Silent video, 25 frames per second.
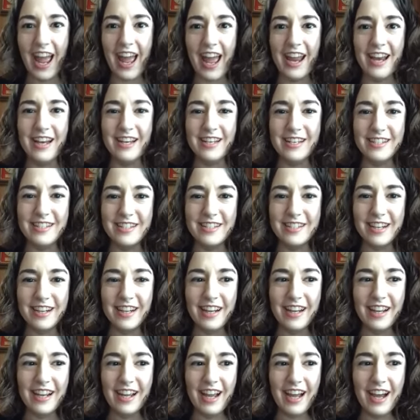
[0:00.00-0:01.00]
and
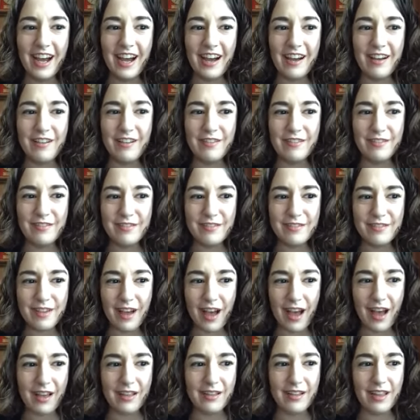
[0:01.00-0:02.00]

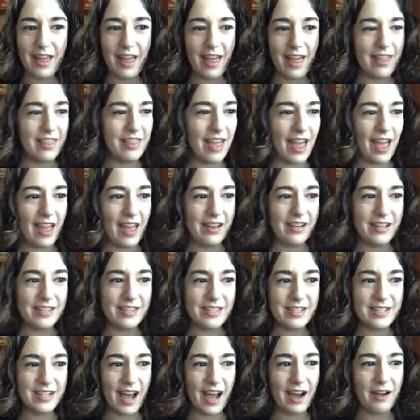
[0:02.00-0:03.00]
uh, and and
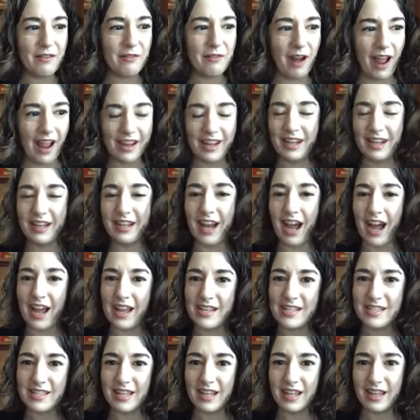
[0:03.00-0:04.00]
it's not
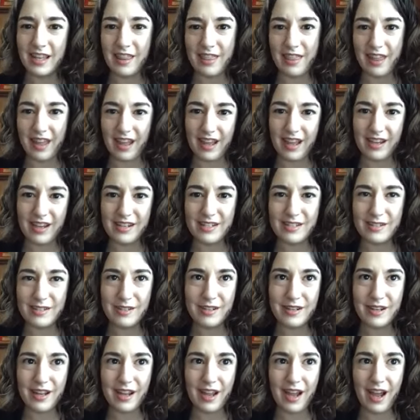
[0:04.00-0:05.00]
recognizing that
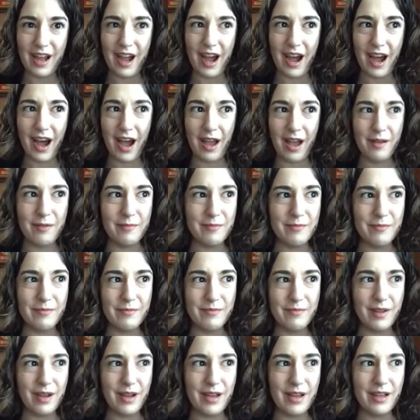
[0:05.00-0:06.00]
I'm
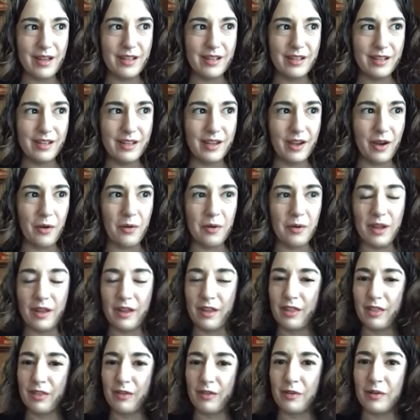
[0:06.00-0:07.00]
going
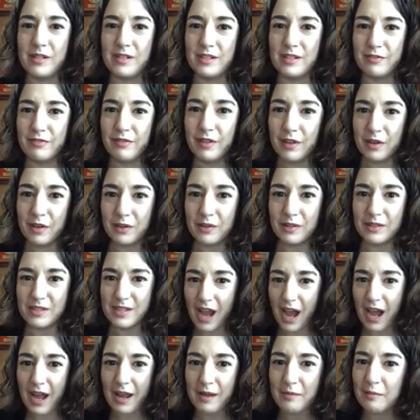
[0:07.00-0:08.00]
through a difficult
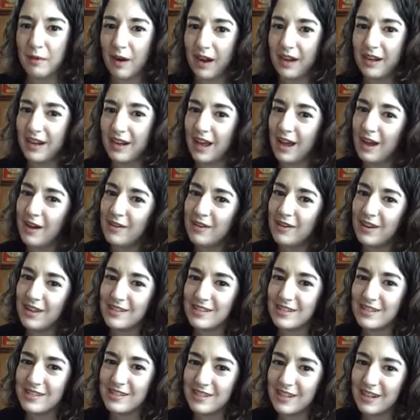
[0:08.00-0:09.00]
time right now
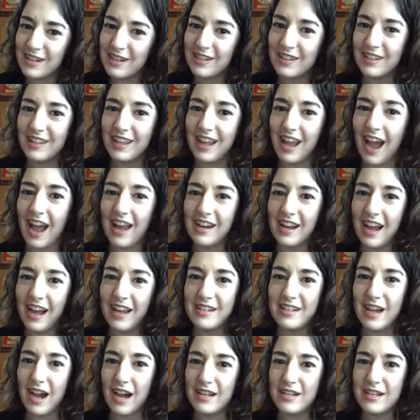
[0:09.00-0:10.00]
necessarily. I
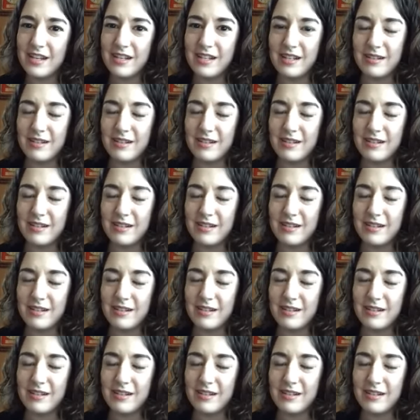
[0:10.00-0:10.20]
I I